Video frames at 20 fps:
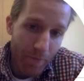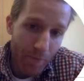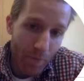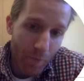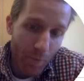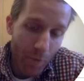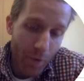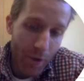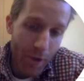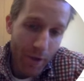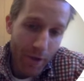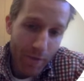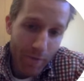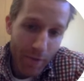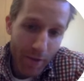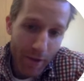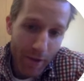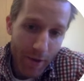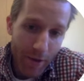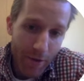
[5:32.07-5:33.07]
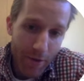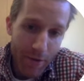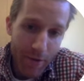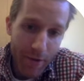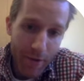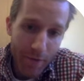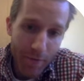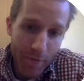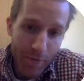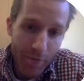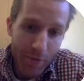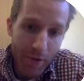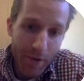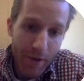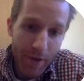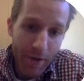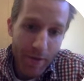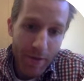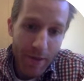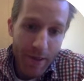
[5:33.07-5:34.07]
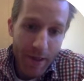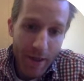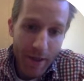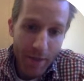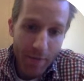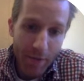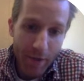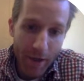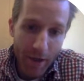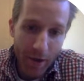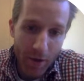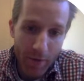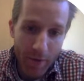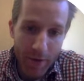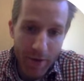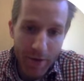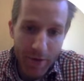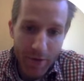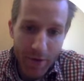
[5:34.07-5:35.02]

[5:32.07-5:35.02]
we can use, we're only going to be setting one element.